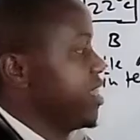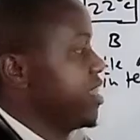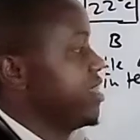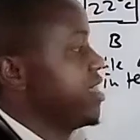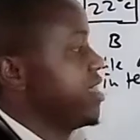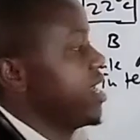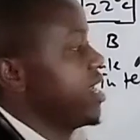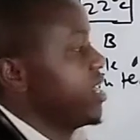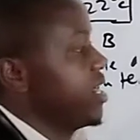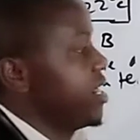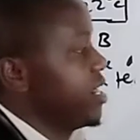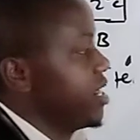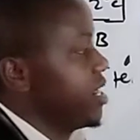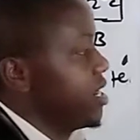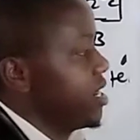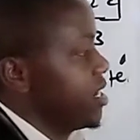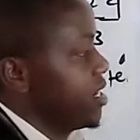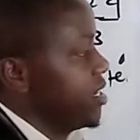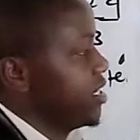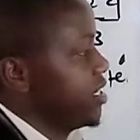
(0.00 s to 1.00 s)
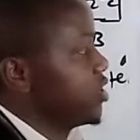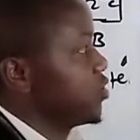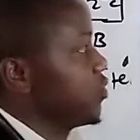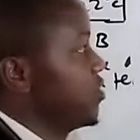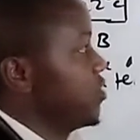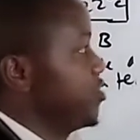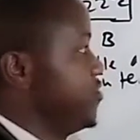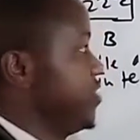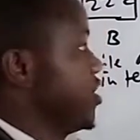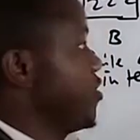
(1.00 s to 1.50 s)
Then it's
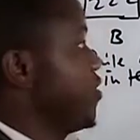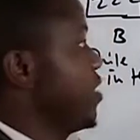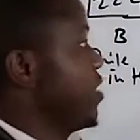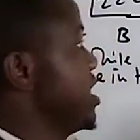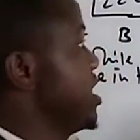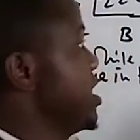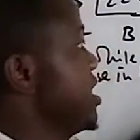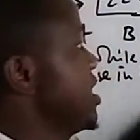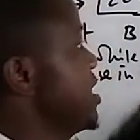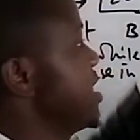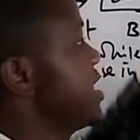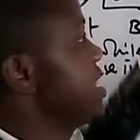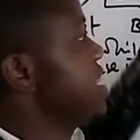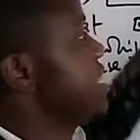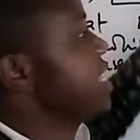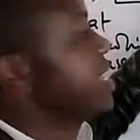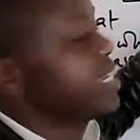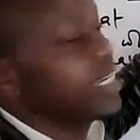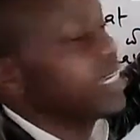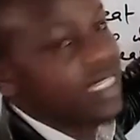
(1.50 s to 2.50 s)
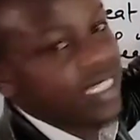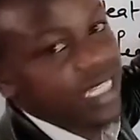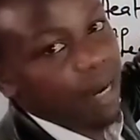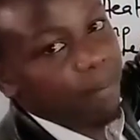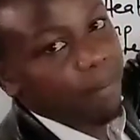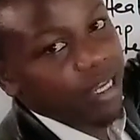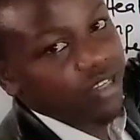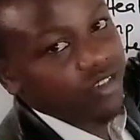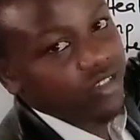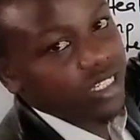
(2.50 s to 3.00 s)
what we call the heat
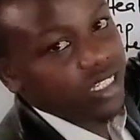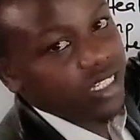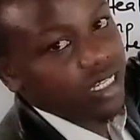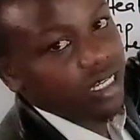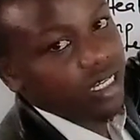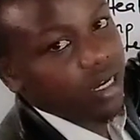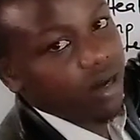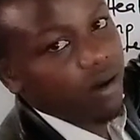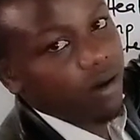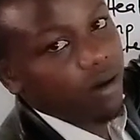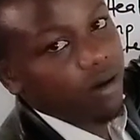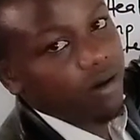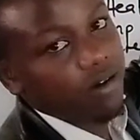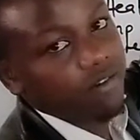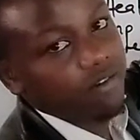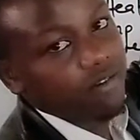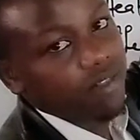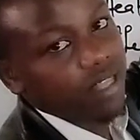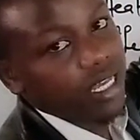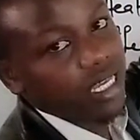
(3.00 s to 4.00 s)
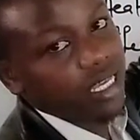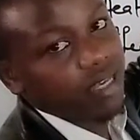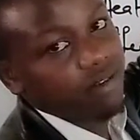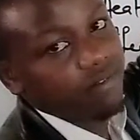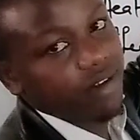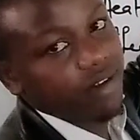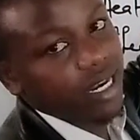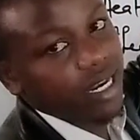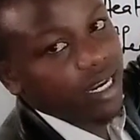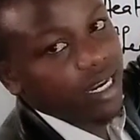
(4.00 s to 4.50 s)
capacity of the
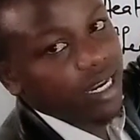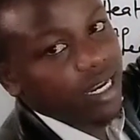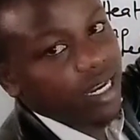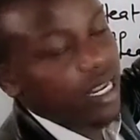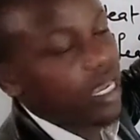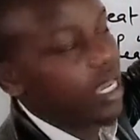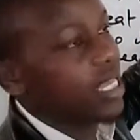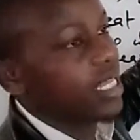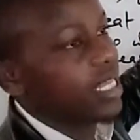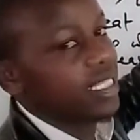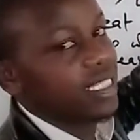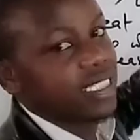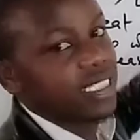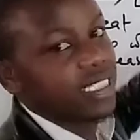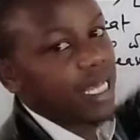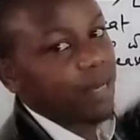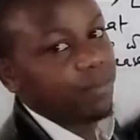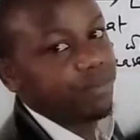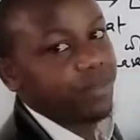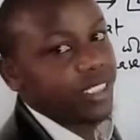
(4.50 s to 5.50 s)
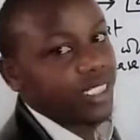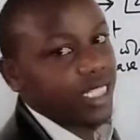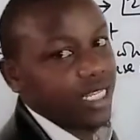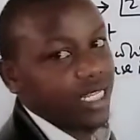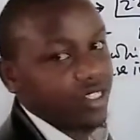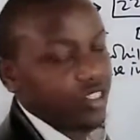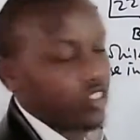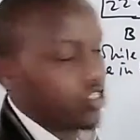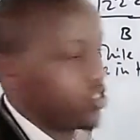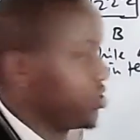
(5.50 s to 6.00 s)
given
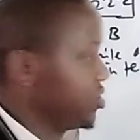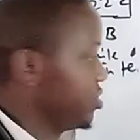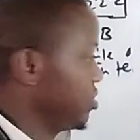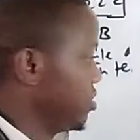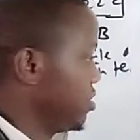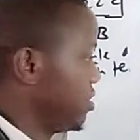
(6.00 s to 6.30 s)
substance.